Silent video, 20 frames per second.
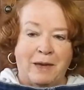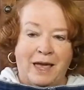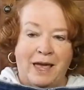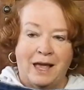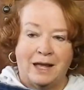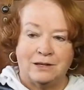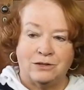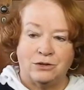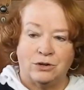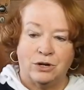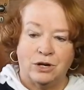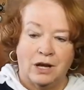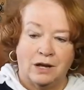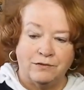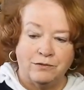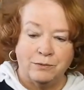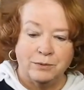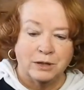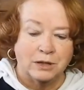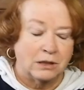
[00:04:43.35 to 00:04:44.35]
pants. They're
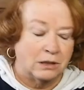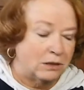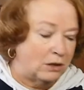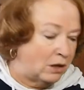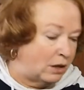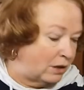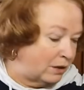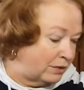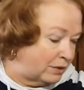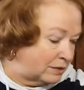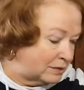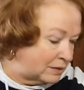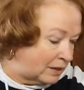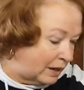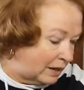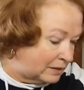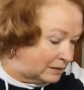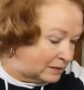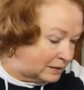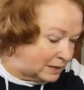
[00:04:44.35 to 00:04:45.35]
cut from the cloth,
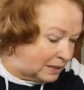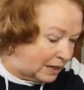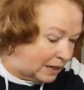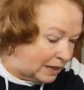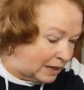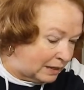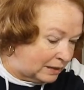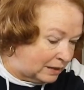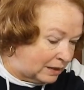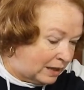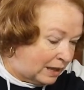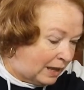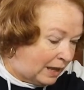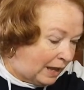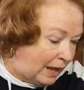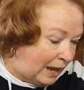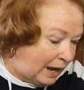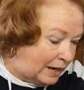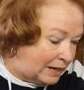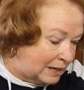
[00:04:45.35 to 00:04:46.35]
size 10,
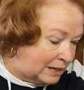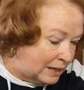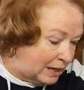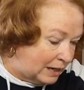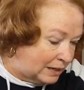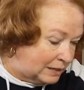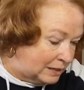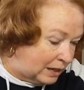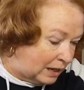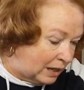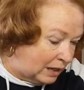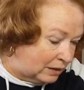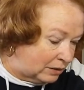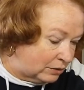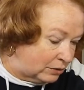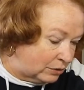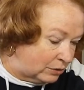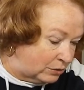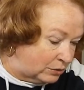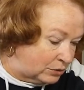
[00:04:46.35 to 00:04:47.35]

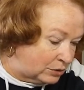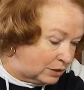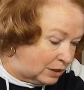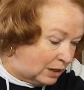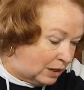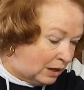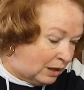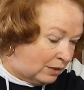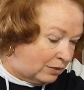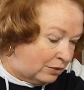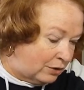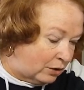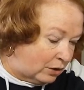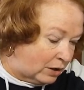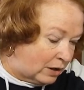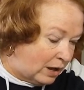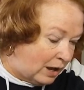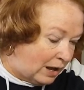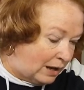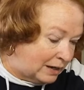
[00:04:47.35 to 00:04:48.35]
$89. They're
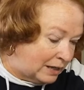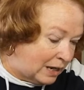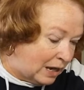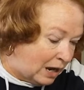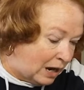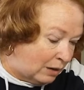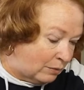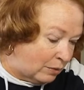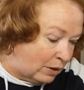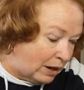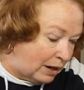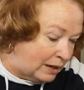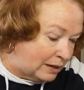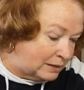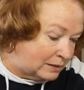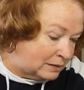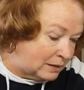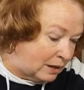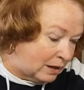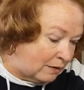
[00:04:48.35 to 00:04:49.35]
Connie
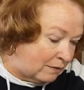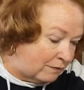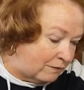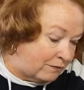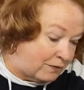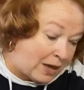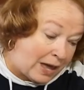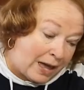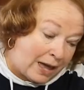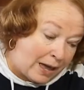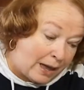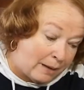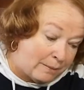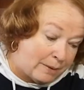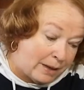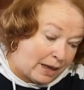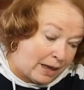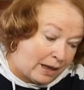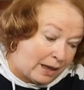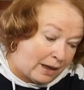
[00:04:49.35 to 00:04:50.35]
high-rise
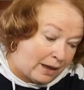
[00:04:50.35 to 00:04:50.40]
fab,